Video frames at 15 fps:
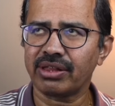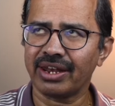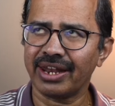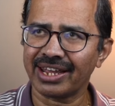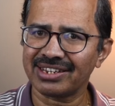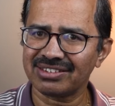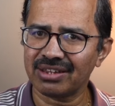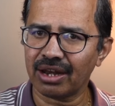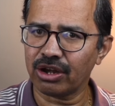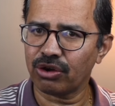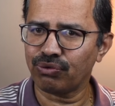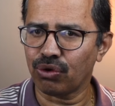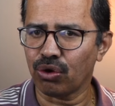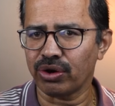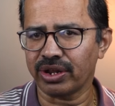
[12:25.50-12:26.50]
next 3
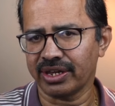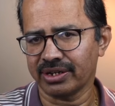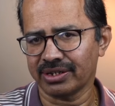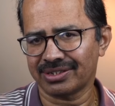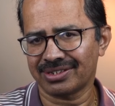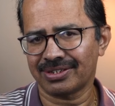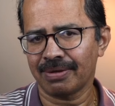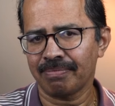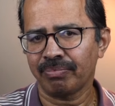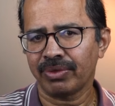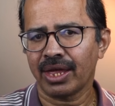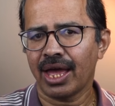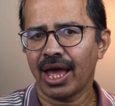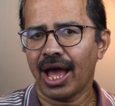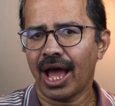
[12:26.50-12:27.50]
to 4 years,
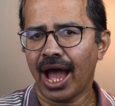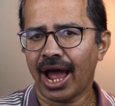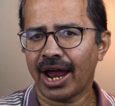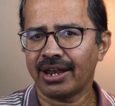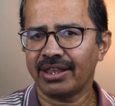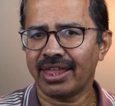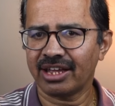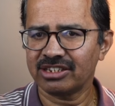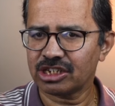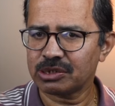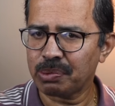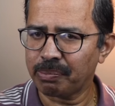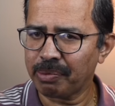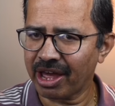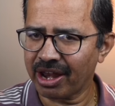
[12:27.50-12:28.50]
and they are
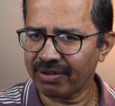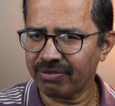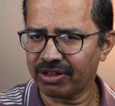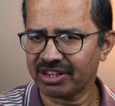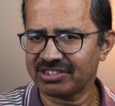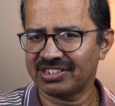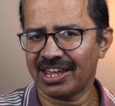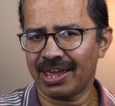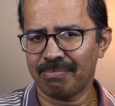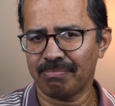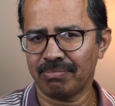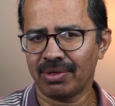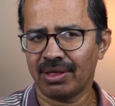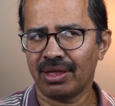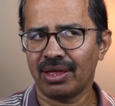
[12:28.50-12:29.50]
just preparing for the
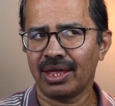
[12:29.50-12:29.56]
same.